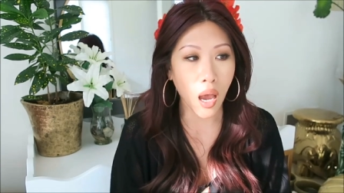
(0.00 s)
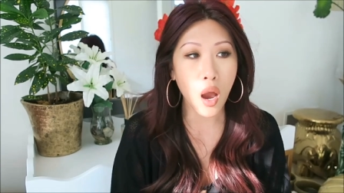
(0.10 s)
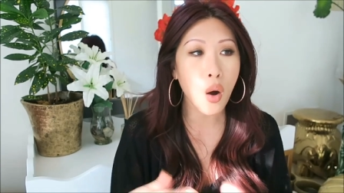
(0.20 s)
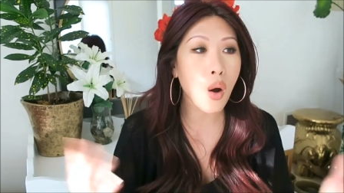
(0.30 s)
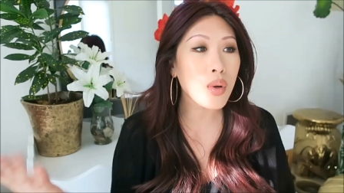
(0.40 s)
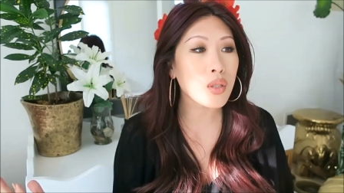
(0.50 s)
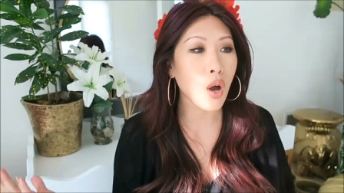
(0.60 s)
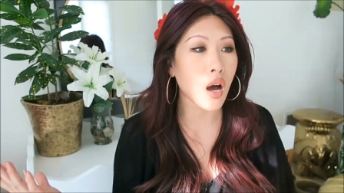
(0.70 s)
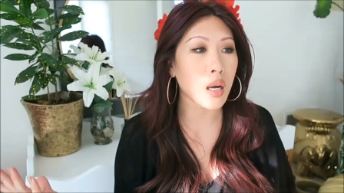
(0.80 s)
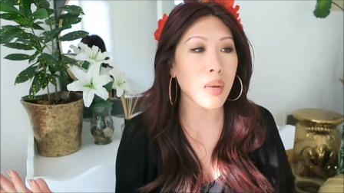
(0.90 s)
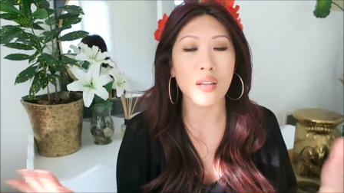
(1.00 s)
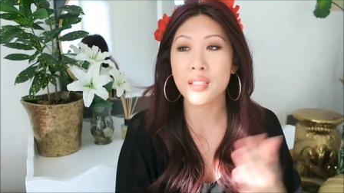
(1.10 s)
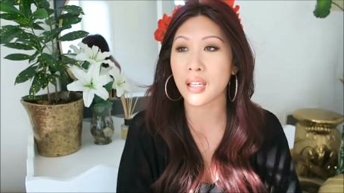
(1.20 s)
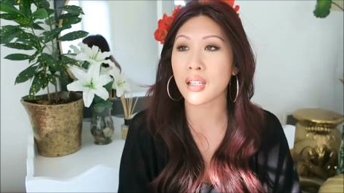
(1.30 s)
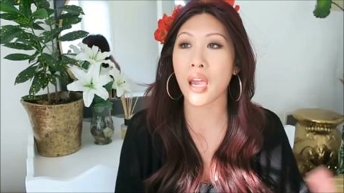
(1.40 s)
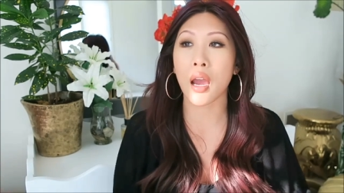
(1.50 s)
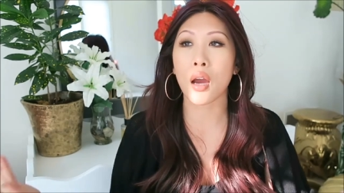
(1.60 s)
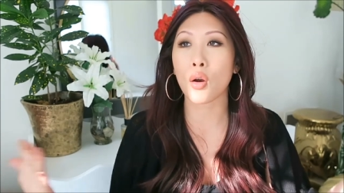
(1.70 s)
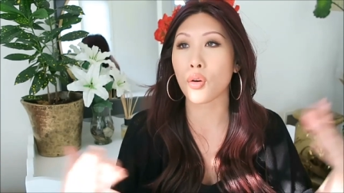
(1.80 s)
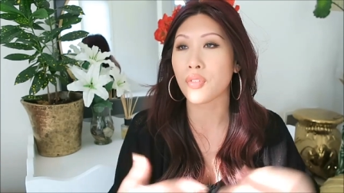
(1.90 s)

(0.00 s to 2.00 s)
I always talk about skincare or